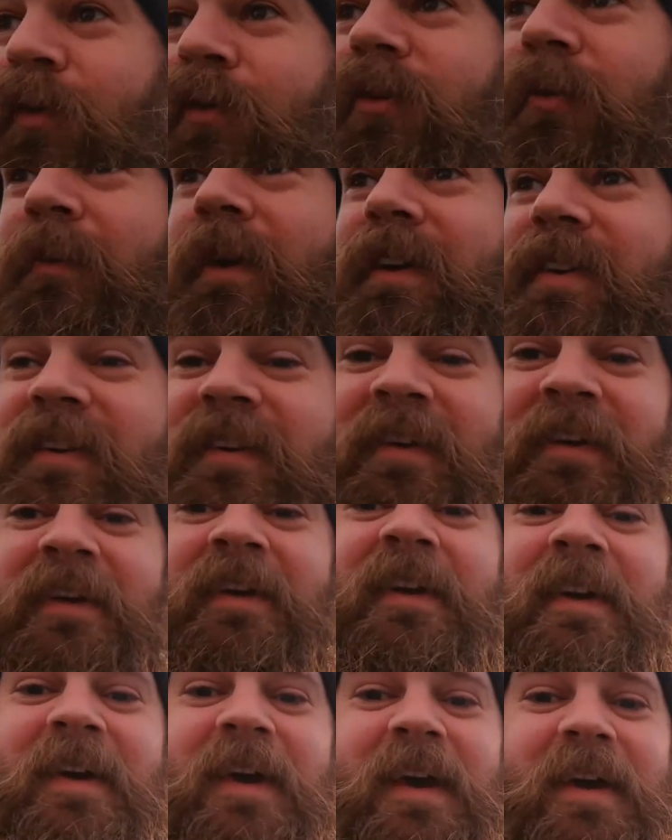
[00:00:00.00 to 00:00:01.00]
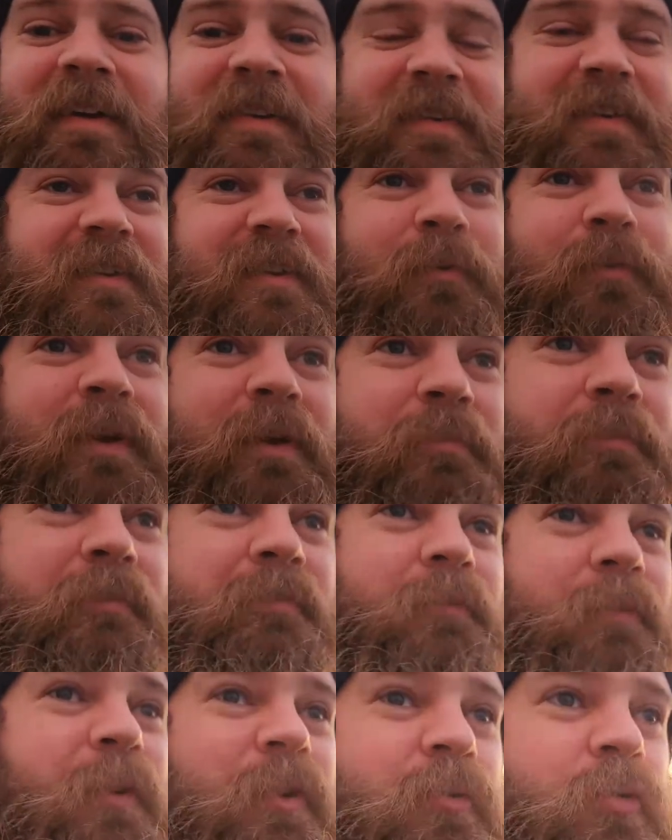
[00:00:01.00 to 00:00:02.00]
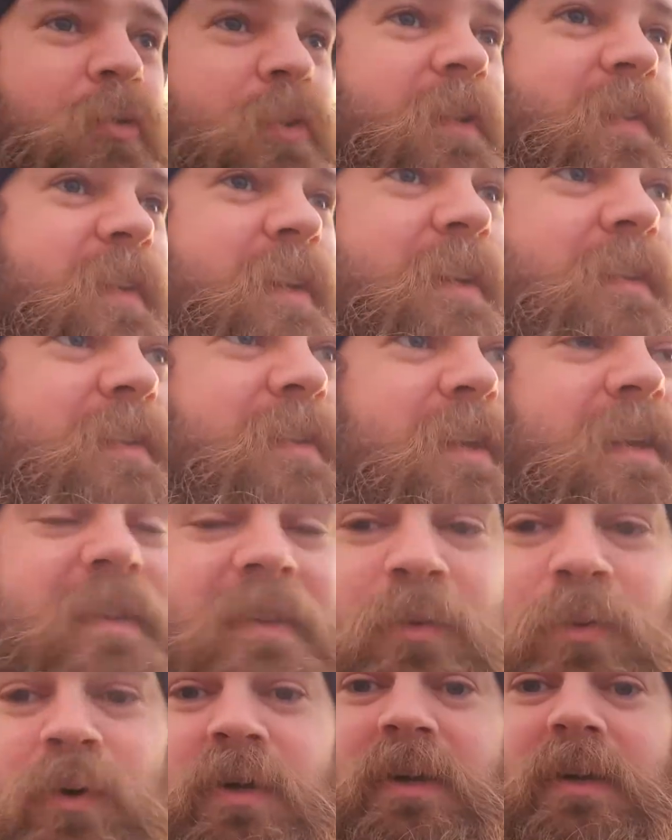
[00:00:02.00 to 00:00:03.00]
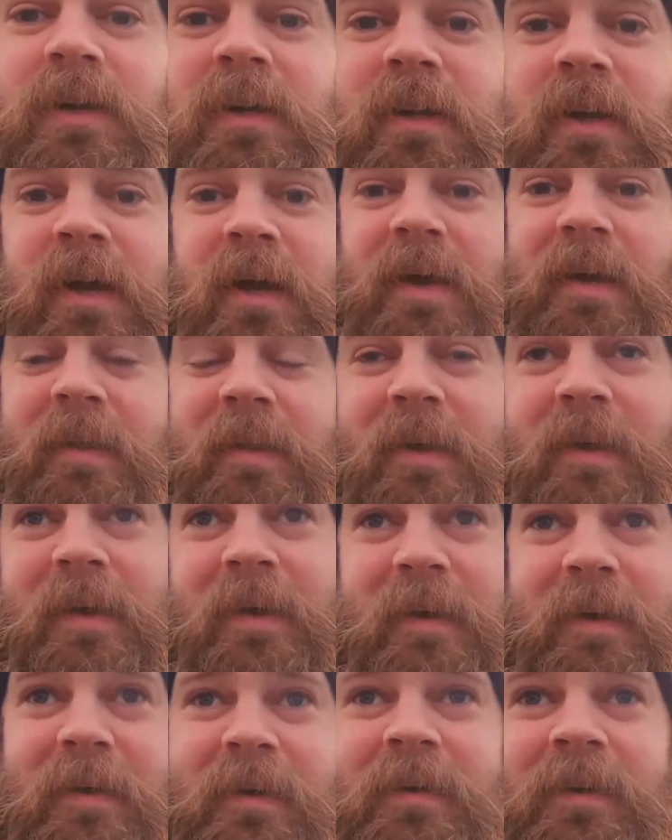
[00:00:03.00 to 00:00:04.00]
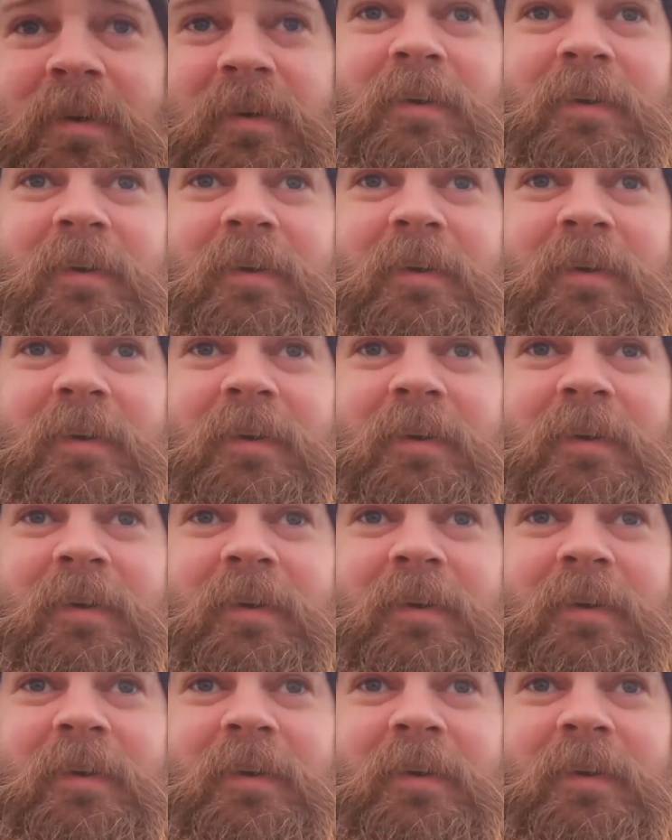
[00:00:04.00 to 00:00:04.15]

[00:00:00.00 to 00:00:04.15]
is amazing. It's just a wee road I take to get to work, and